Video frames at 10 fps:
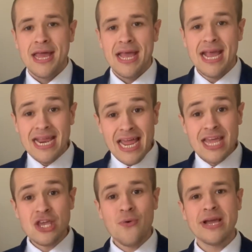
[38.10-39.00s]
In
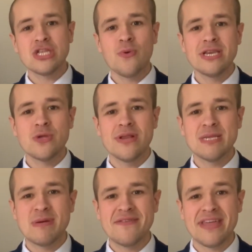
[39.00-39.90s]
AQA's 2020
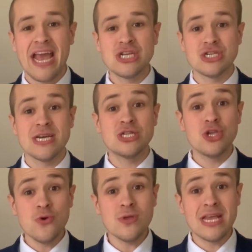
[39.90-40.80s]
specification, they
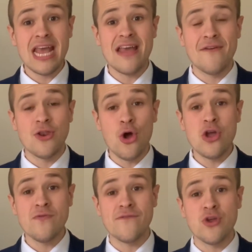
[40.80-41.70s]
do give an
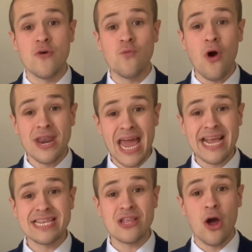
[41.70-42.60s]
overview of what an
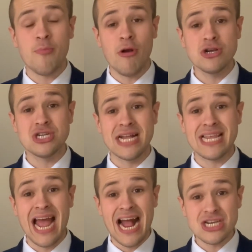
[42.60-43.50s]
A-star project
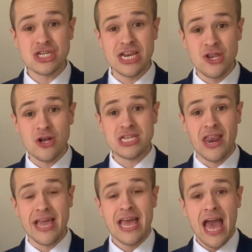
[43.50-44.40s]
actually looks
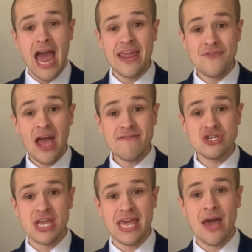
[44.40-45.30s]
like. And if you haven't
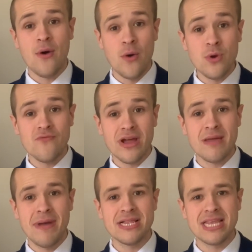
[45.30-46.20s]
checked that out, I would
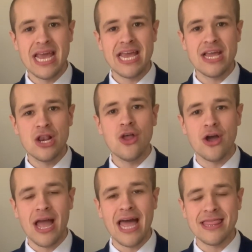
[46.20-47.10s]
recommend taking a
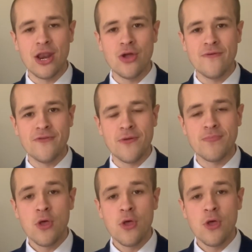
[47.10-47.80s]
look at that overview.